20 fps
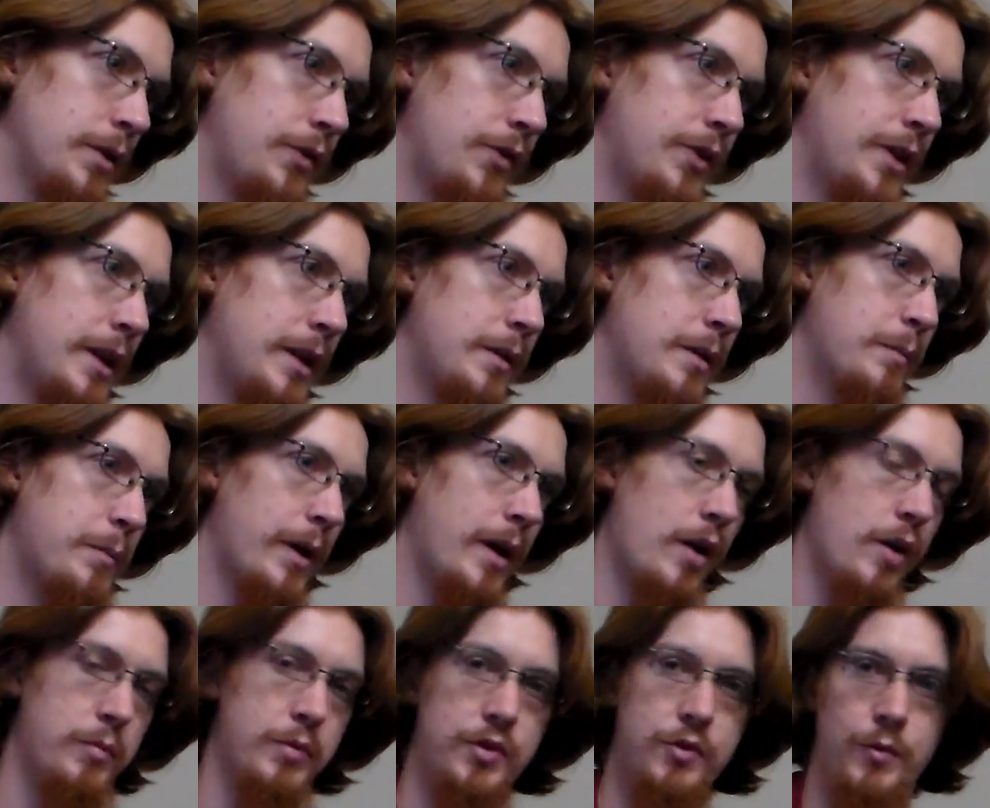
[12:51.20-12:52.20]
see the
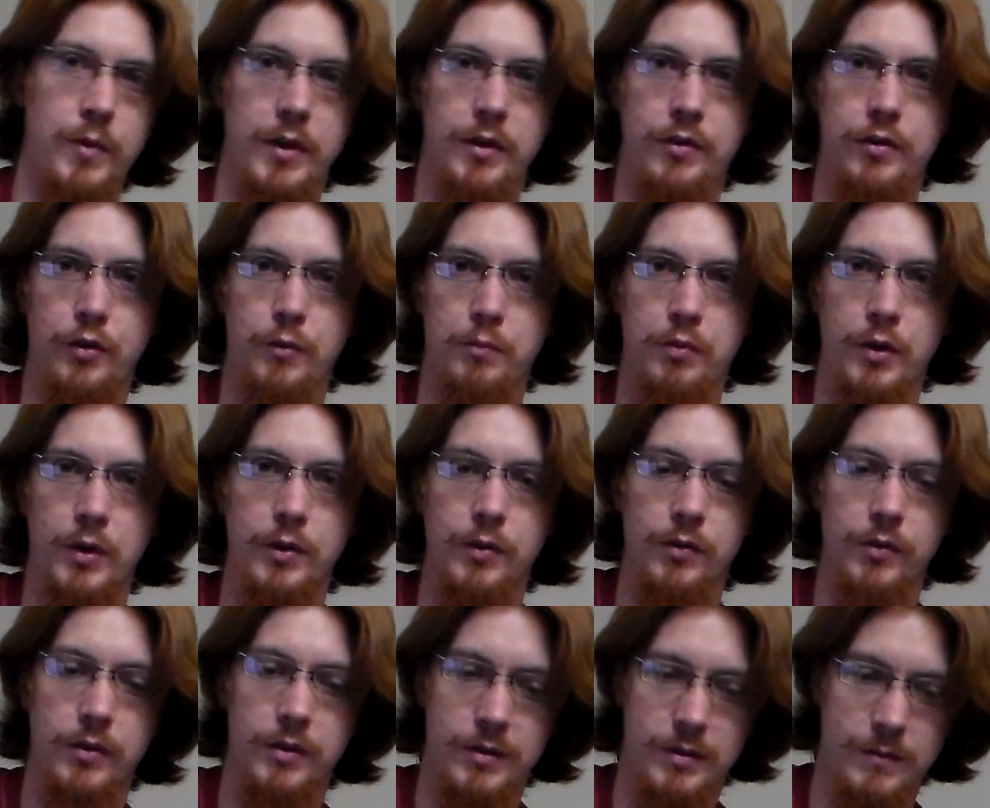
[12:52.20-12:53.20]
battle between two
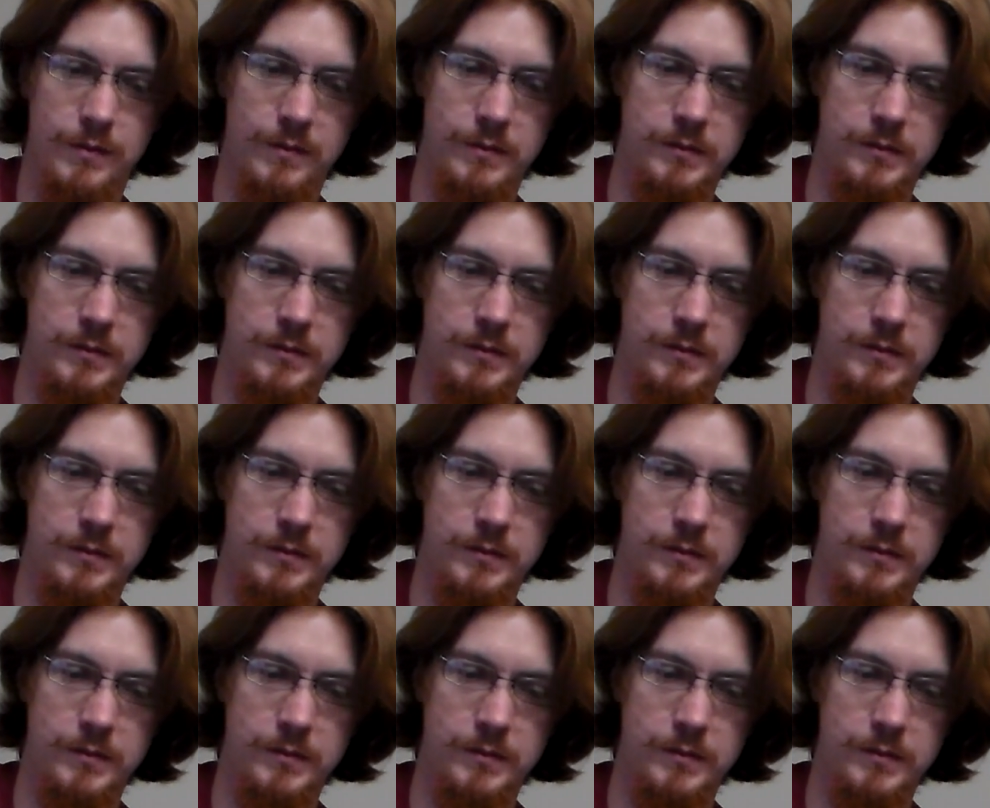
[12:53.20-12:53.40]
pros.